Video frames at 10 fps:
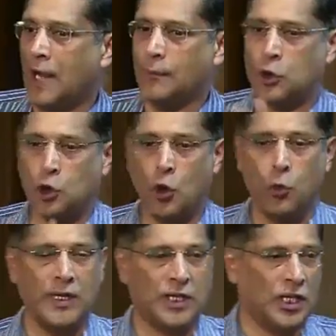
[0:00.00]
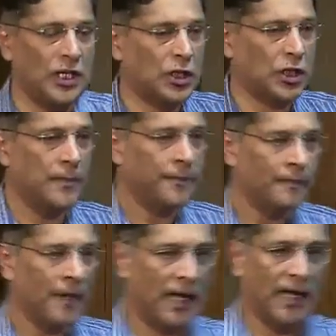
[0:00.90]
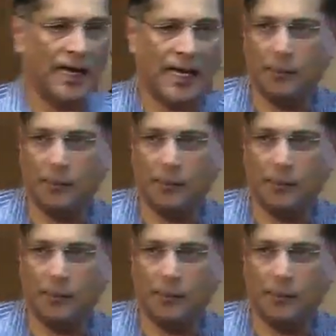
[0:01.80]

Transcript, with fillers: I'm sure, will teach uh,